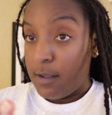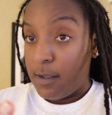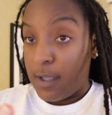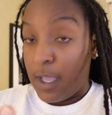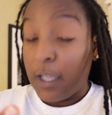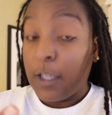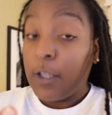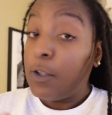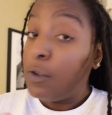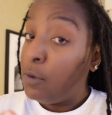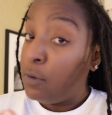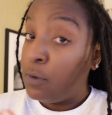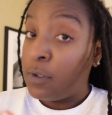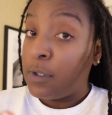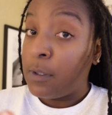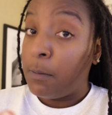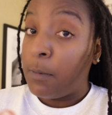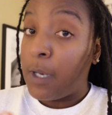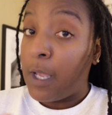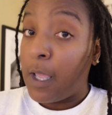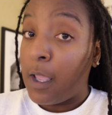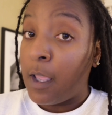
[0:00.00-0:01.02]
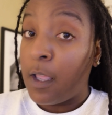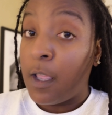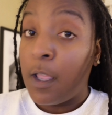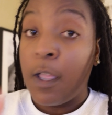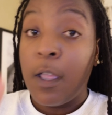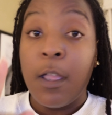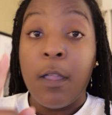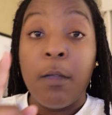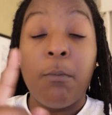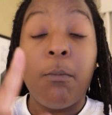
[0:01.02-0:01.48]
I can use some of that.
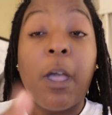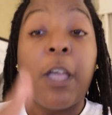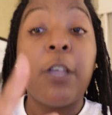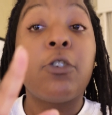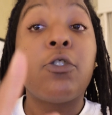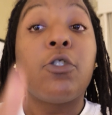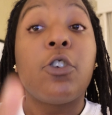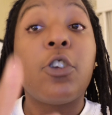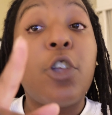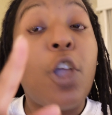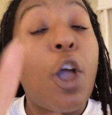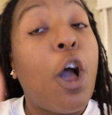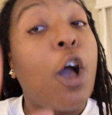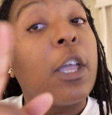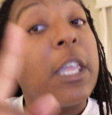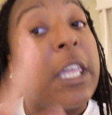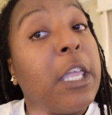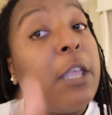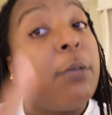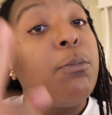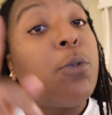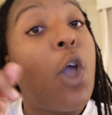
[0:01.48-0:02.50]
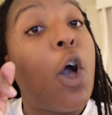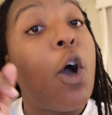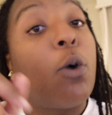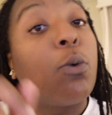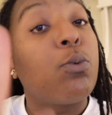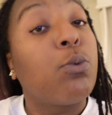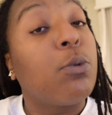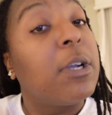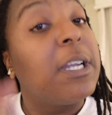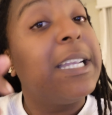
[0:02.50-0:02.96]
Make sure y'all keep y'all
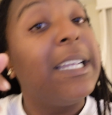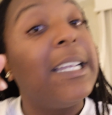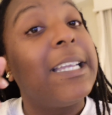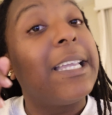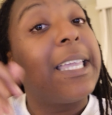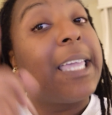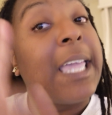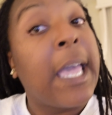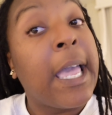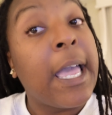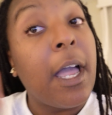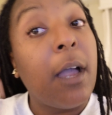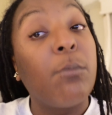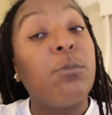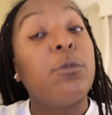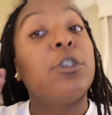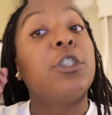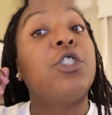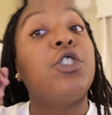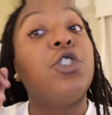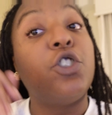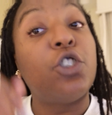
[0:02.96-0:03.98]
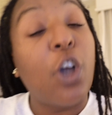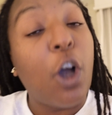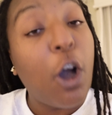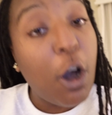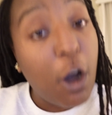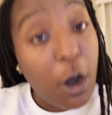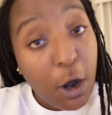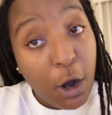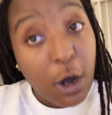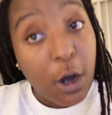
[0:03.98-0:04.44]
ring camera
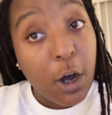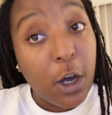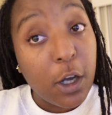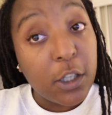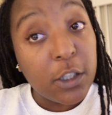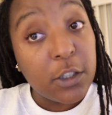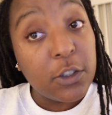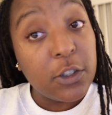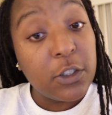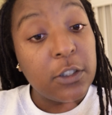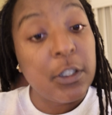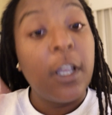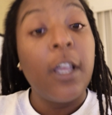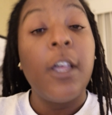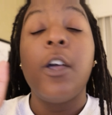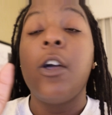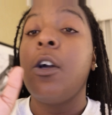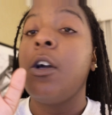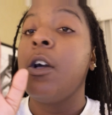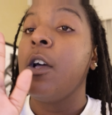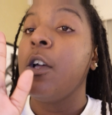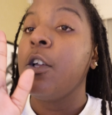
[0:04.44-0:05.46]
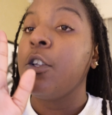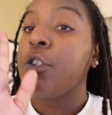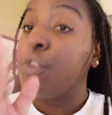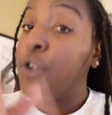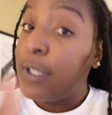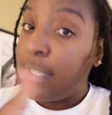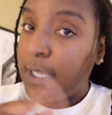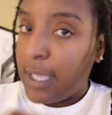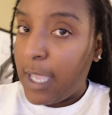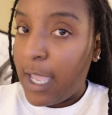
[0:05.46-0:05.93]
charged so
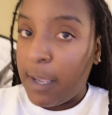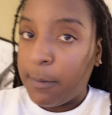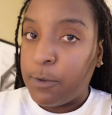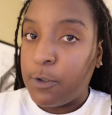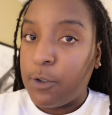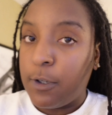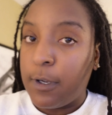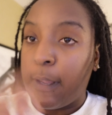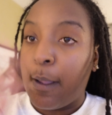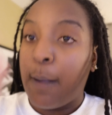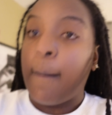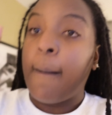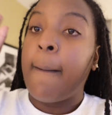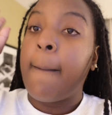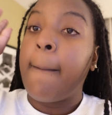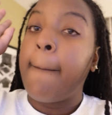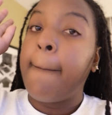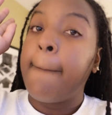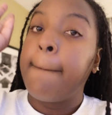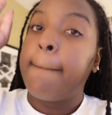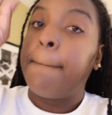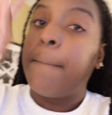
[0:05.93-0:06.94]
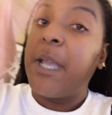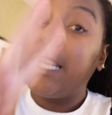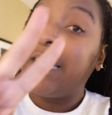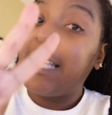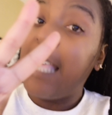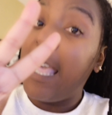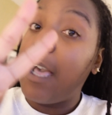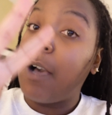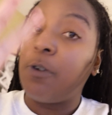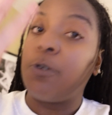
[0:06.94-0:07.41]
you can capture it. Peace
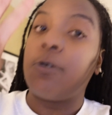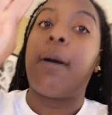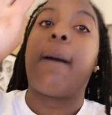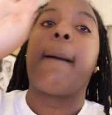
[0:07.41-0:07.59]
out.